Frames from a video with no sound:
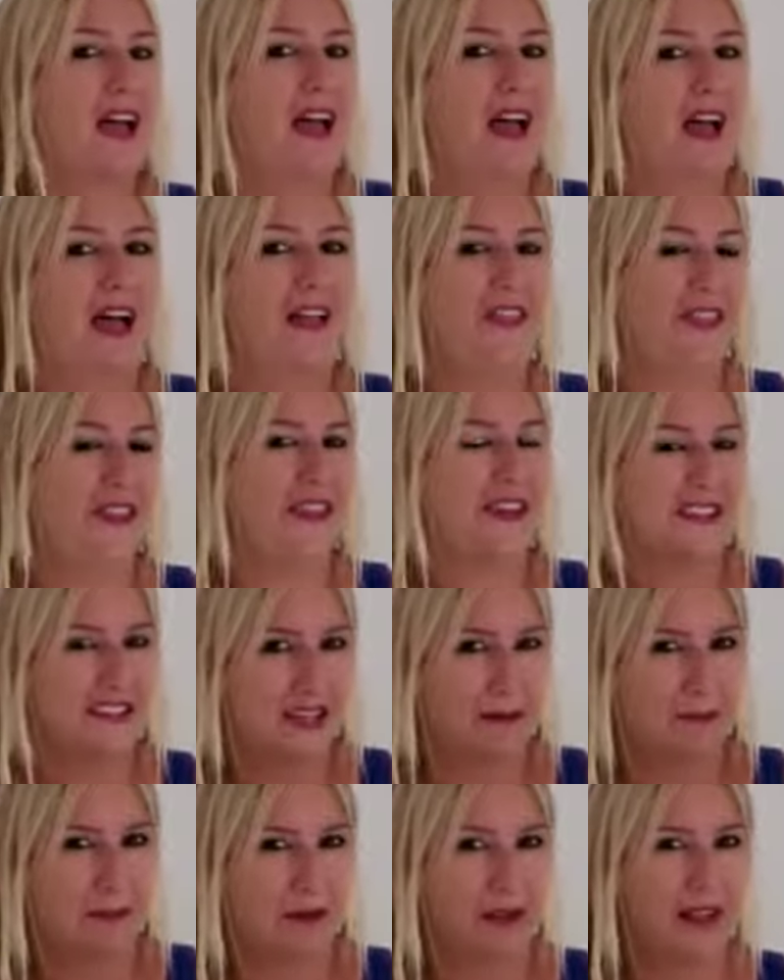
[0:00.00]
And the
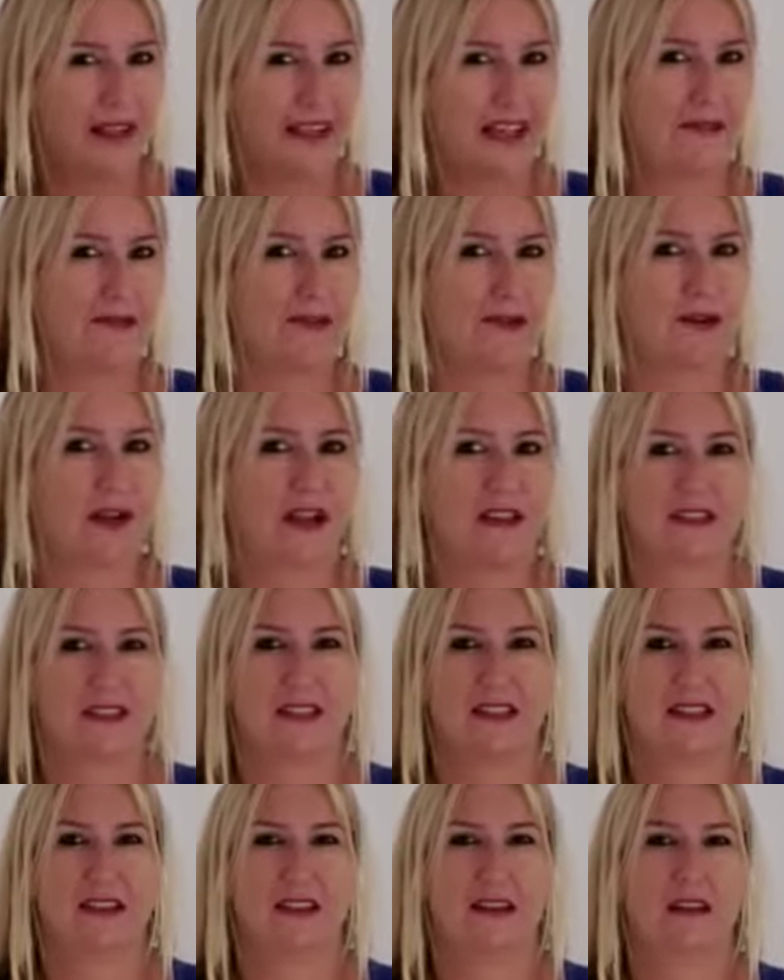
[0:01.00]
example I gave you guys
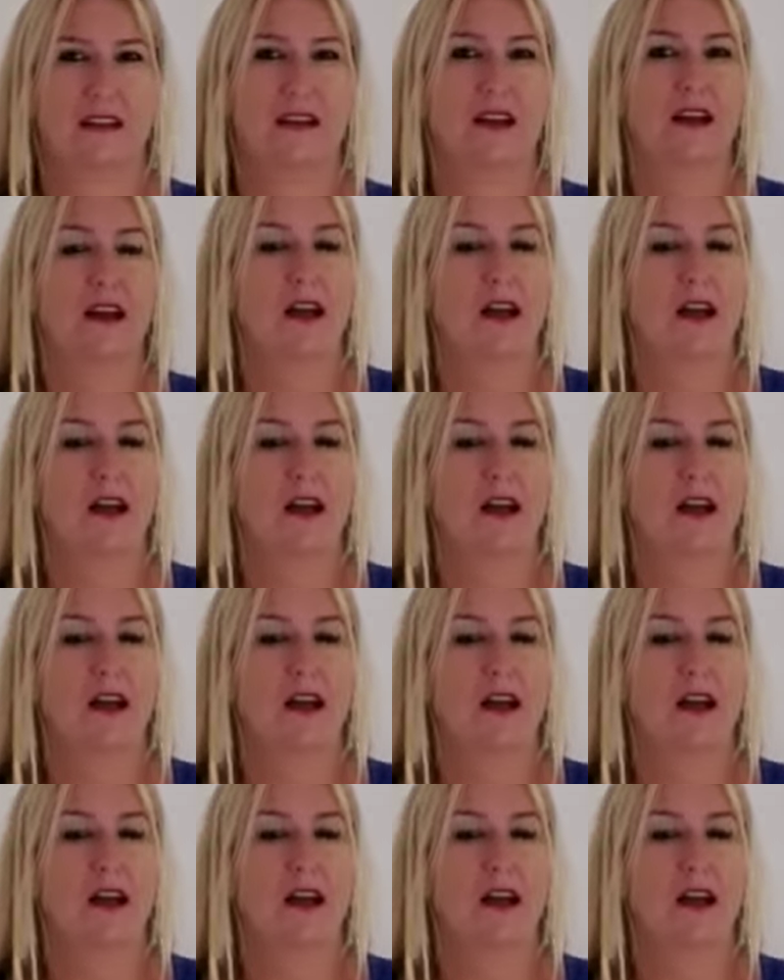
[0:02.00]
in the